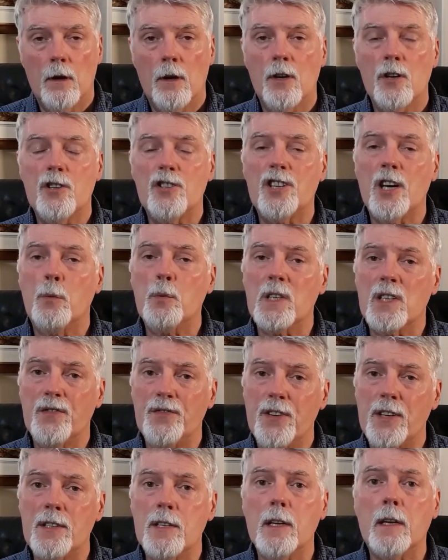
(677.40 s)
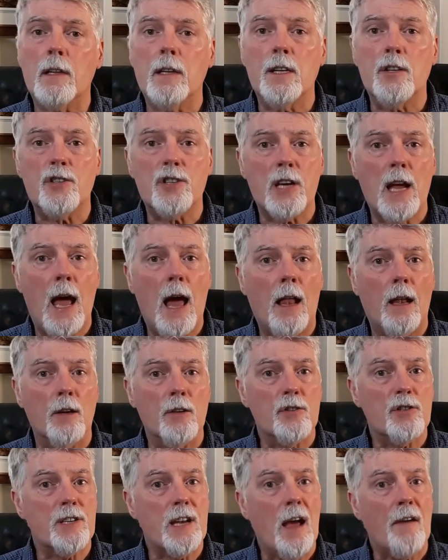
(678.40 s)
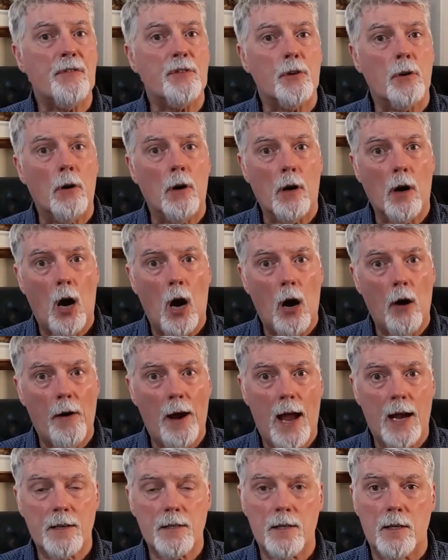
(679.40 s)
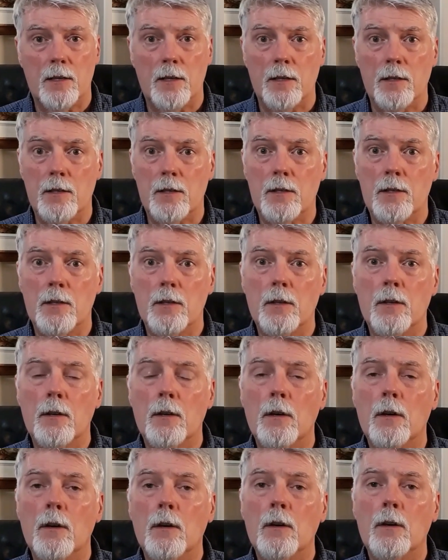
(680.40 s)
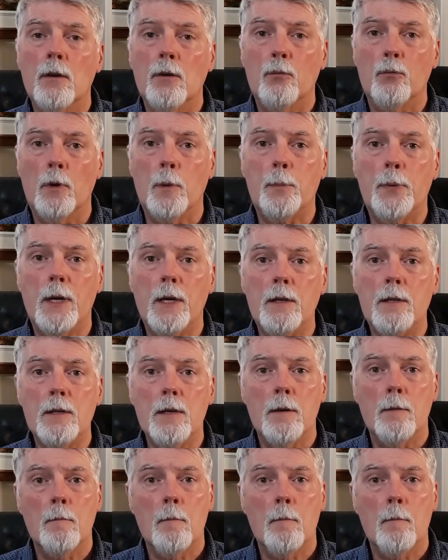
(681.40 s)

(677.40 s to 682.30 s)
she was physically challenged after her car accident. Repeat.